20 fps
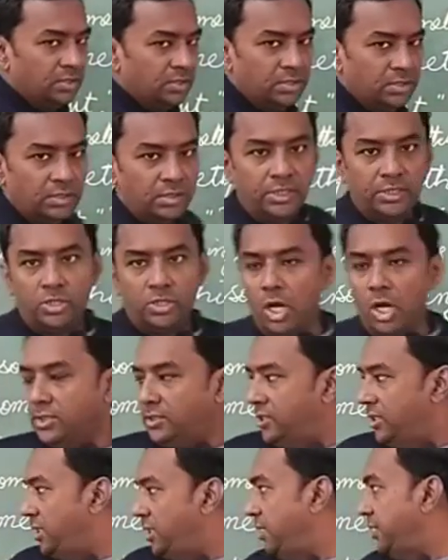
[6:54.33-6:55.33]
The
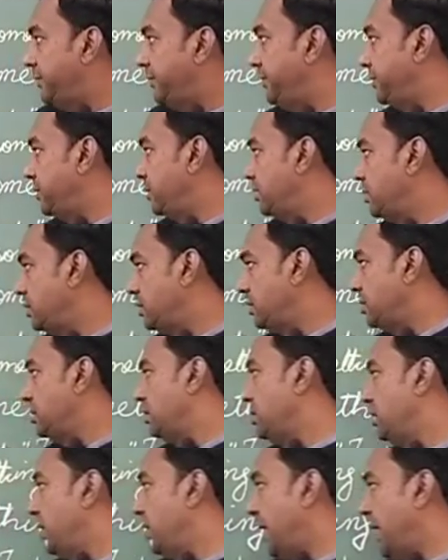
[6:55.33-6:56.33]
doctor
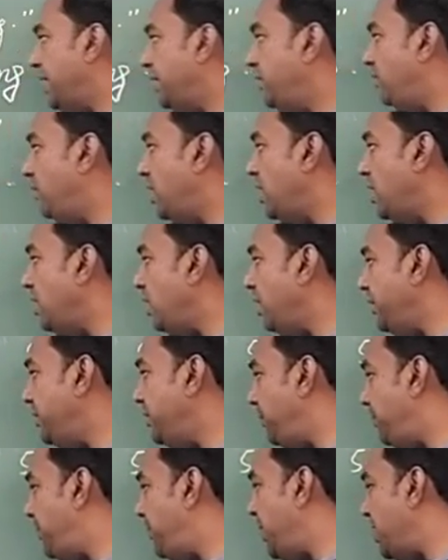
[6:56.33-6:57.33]
advised
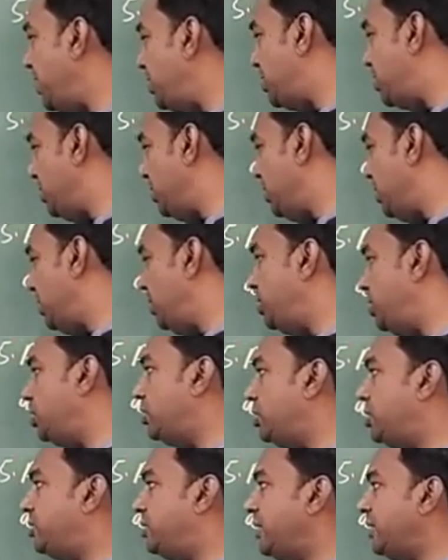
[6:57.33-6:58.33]
the patient
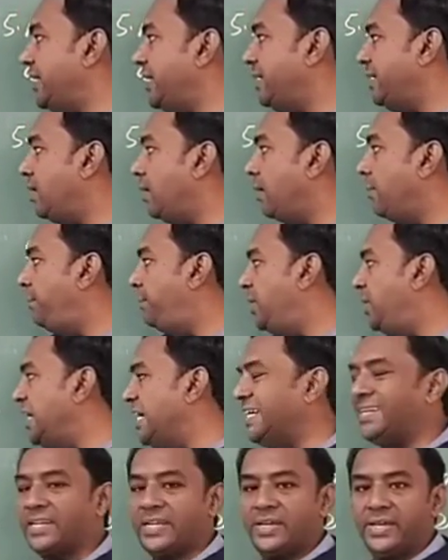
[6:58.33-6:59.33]
to take
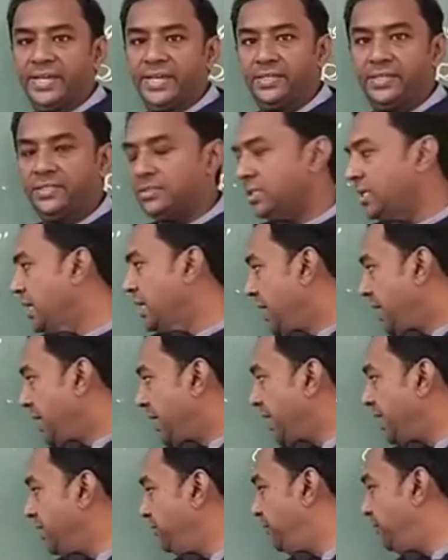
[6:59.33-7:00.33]
complete rest
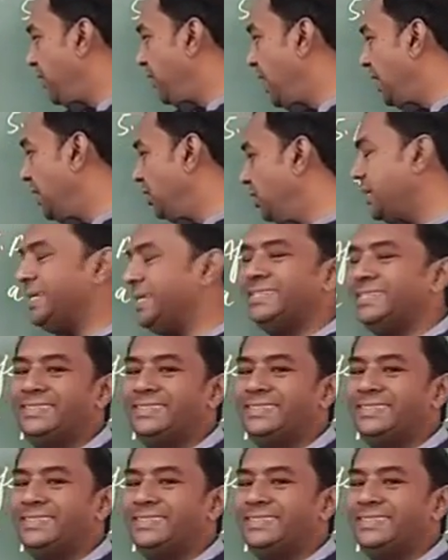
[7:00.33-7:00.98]
and follow his